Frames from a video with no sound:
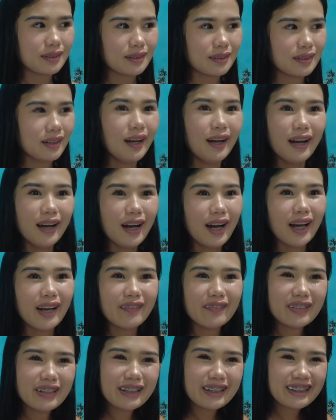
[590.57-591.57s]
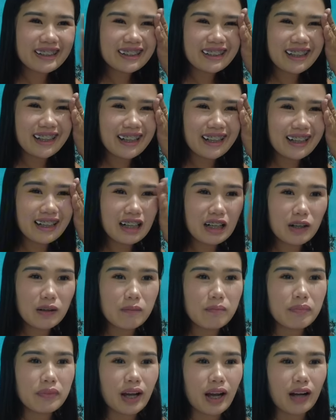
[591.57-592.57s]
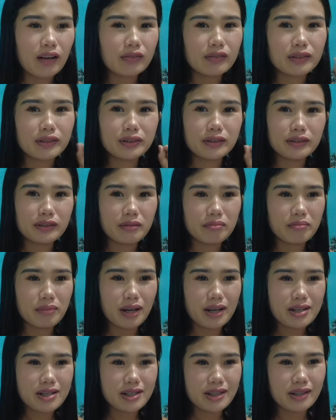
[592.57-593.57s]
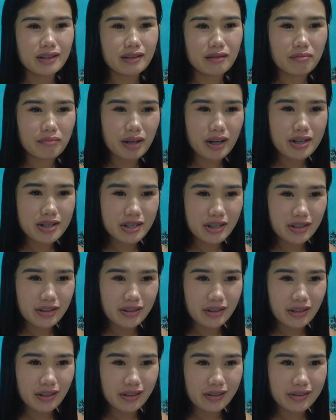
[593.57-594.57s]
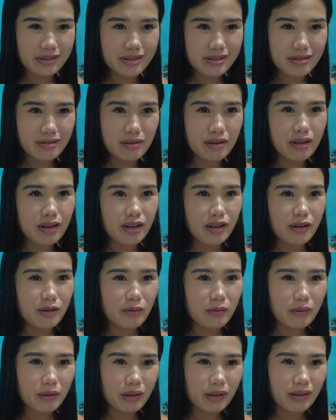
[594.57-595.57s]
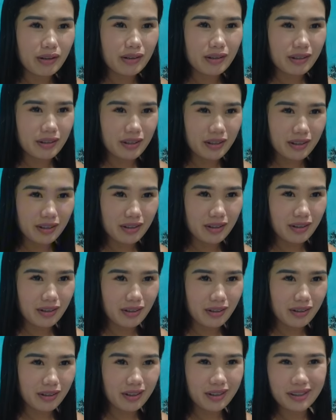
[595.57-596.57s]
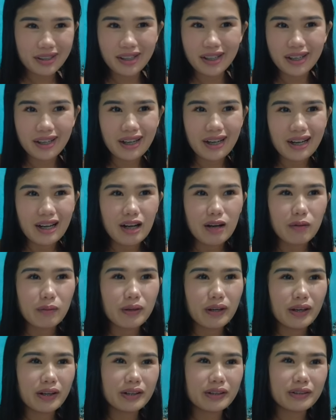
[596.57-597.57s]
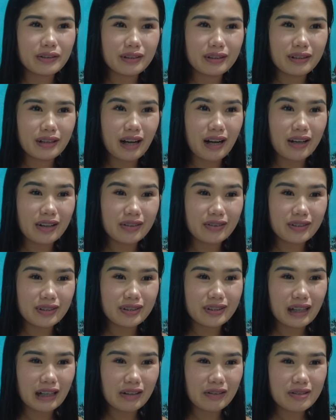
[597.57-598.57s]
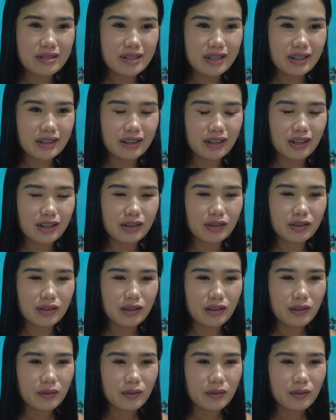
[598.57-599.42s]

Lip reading: I'm here now. After all the bashing things, we are here. We are on the 100,000, and